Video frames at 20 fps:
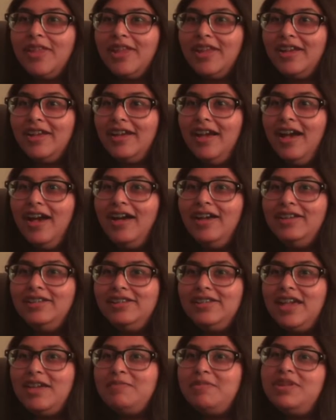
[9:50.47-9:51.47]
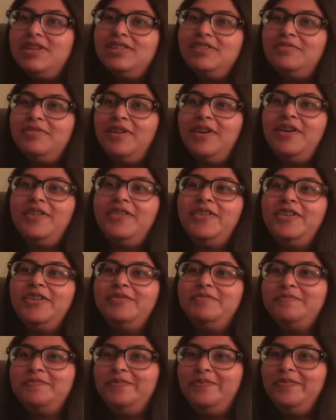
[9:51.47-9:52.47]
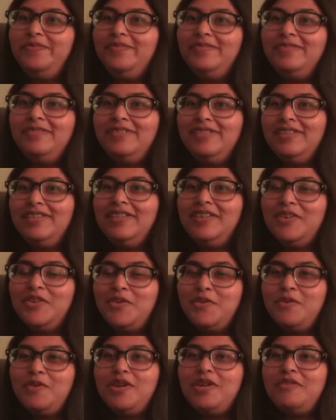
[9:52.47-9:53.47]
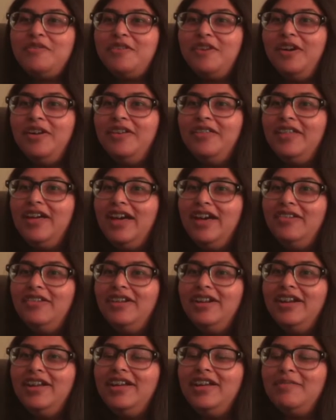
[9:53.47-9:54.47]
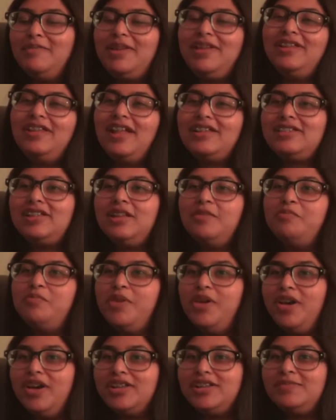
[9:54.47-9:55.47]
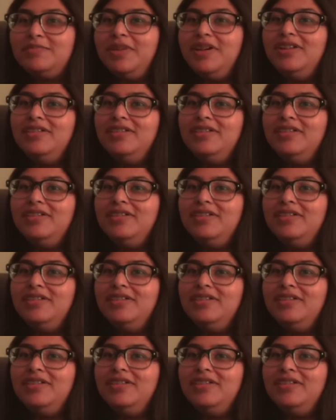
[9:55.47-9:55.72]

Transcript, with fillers: Guys, Daemon as a father. Who would have thought of that, right? I mean, that's in the books, but...